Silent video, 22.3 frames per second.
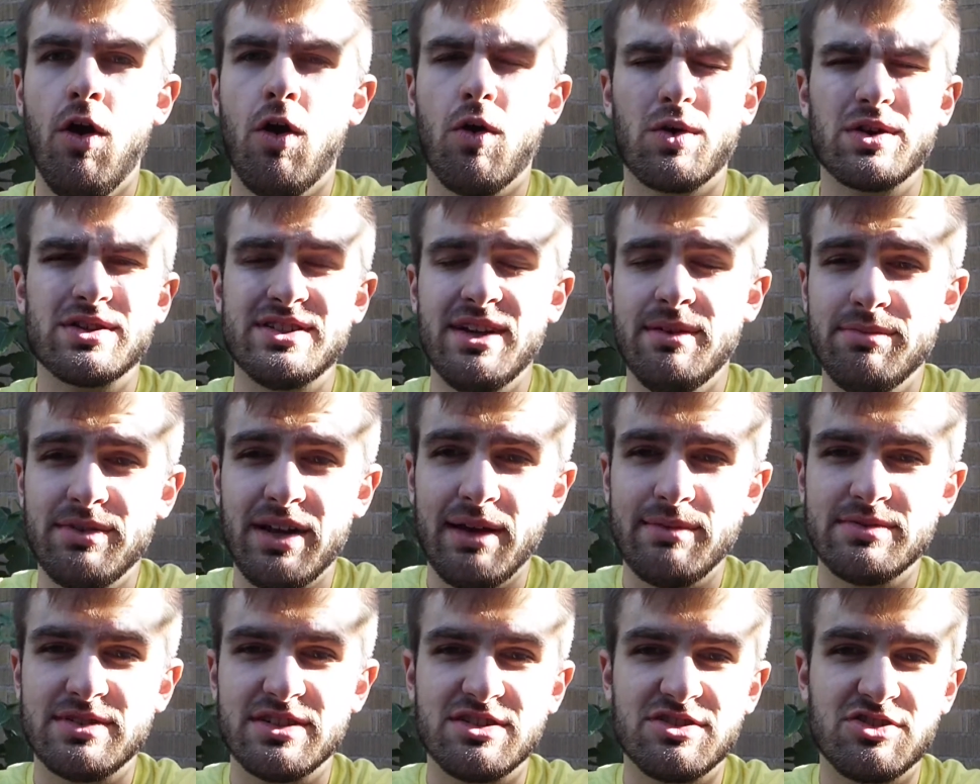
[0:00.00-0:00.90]
or
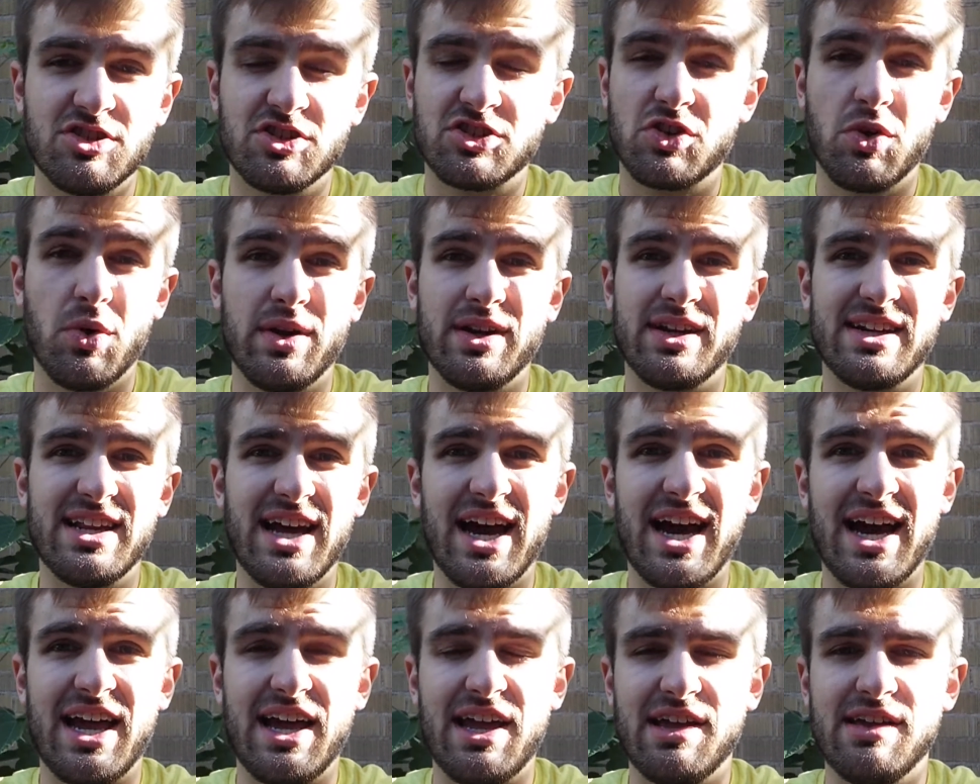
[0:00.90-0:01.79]
sometimes it's just going to
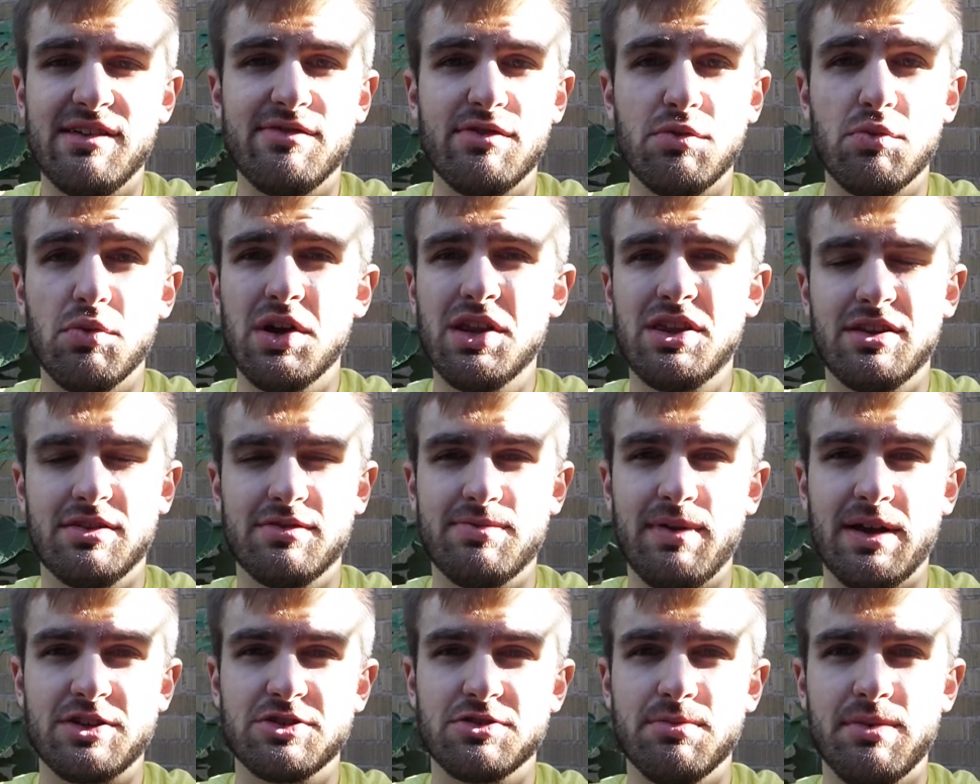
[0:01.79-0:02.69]
die even with
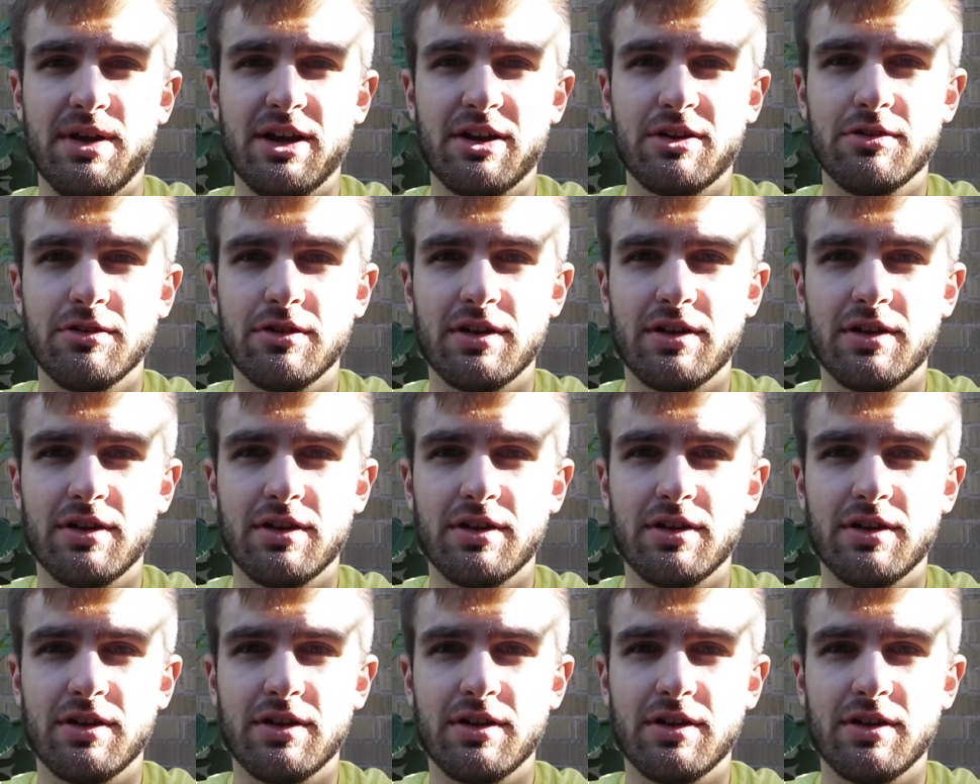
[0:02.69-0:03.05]
special medical